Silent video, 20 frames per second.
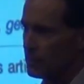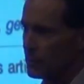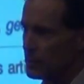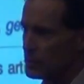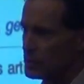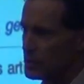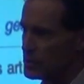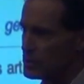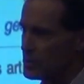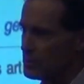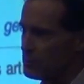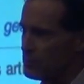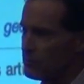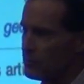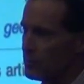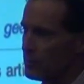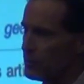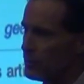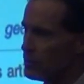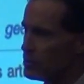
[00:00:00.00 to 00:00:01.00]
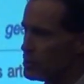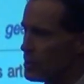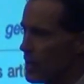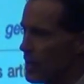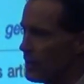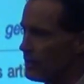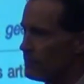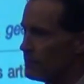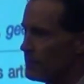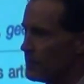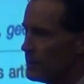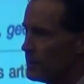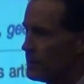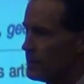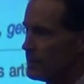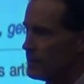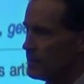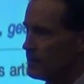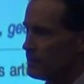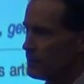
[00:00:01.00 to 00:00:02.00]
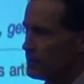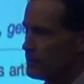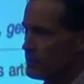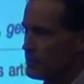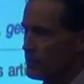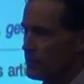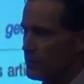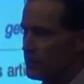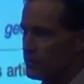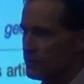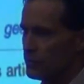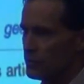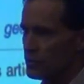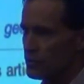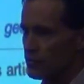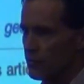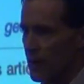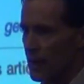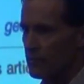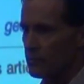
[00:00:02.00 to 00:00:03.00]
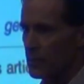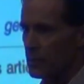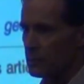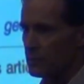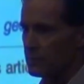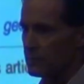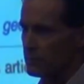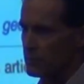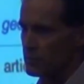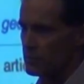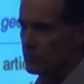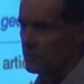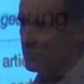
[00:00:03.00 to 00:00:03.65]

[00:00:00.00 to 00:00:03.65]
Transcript: because they seem to feel their job is to distract people from the